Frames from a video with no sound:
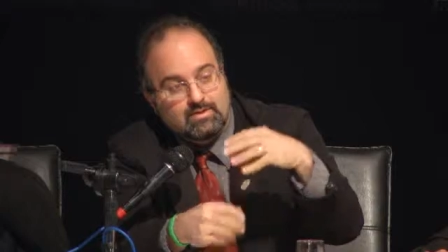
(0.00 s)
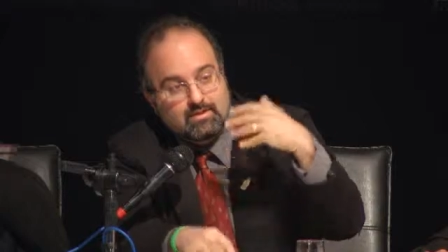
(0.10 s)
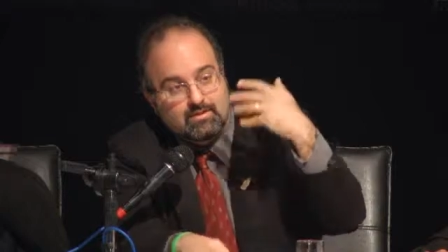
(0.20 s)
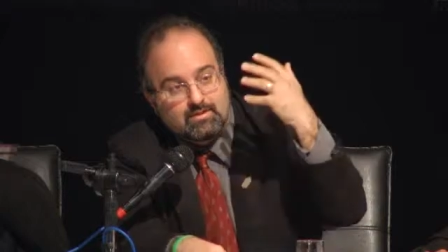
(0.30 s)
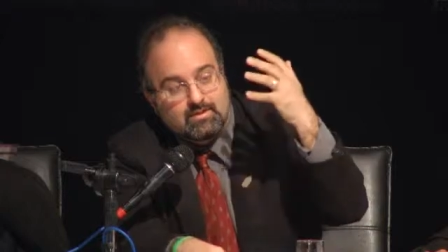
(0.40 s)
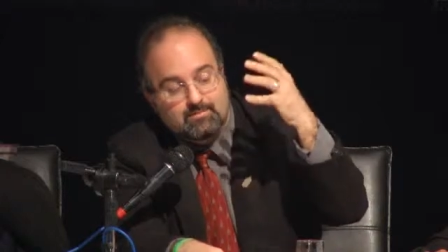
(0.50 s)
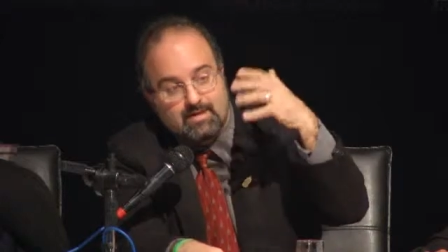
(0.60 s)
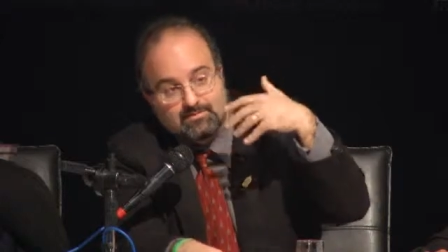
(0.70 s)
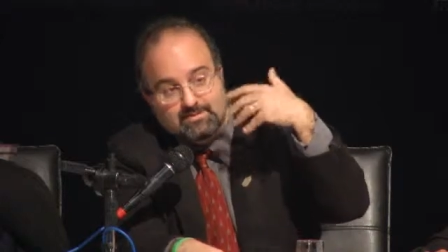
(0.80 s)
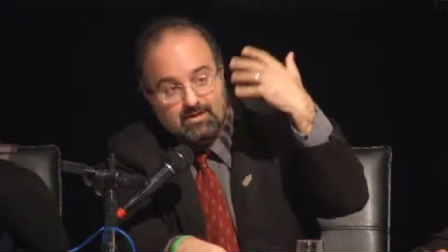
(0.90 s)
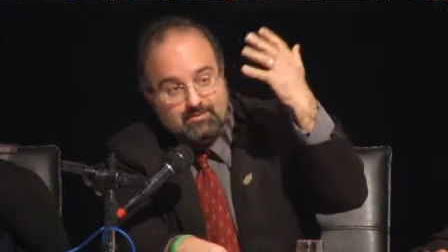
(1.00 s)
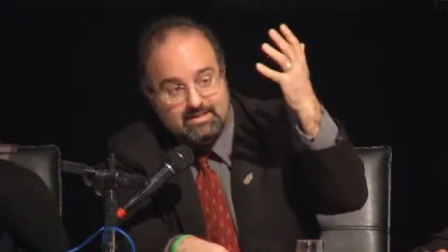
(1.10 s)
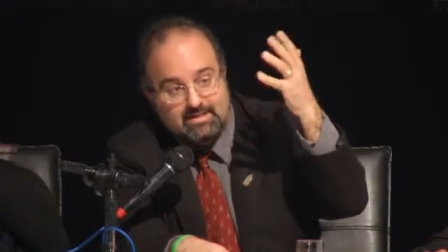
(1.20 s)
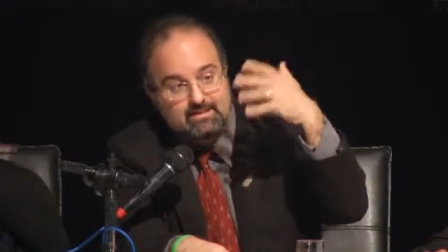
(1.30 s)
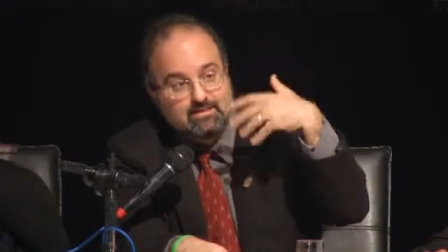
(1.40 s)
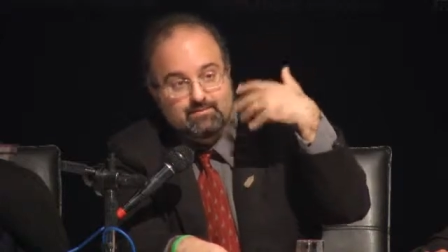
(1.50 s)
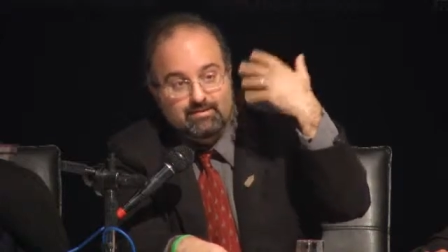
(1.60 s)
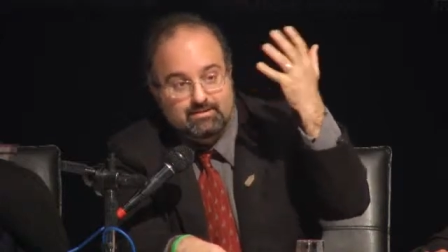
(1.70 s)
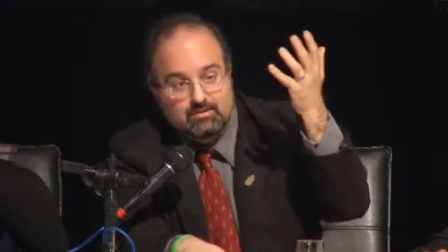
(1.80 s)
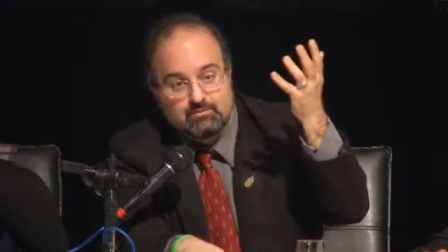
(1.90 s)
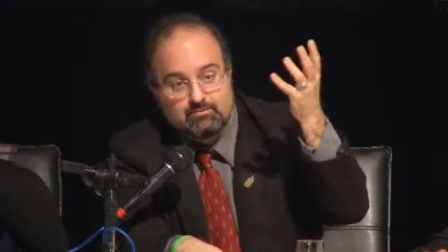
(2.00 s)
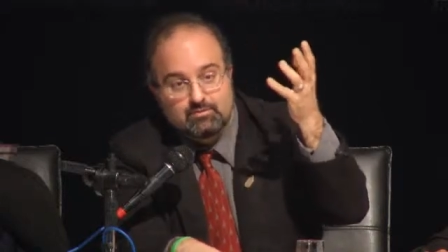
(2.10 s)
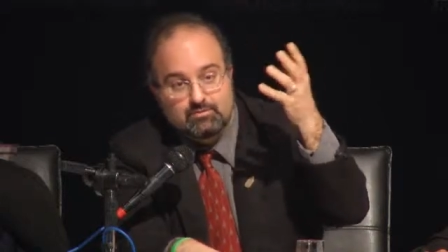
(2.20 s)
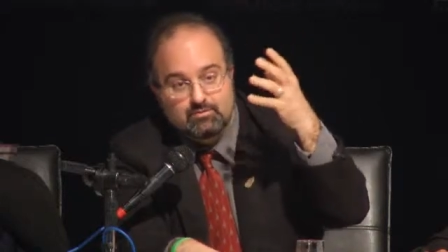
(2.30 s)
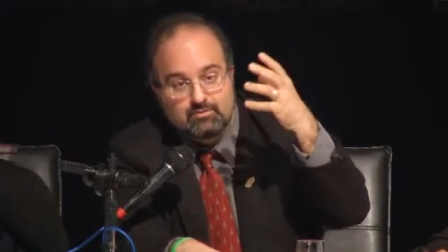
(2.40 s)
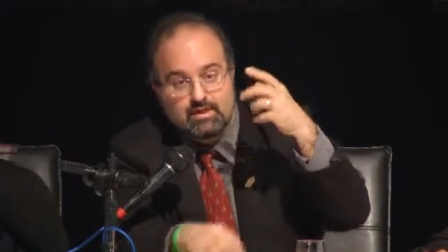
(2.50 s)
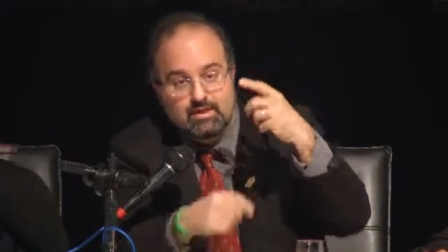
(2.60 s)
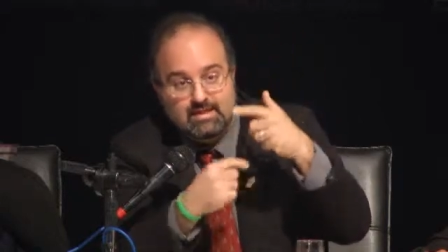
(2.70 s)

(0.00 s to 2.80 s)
can think about tawheed and wahdat wujud,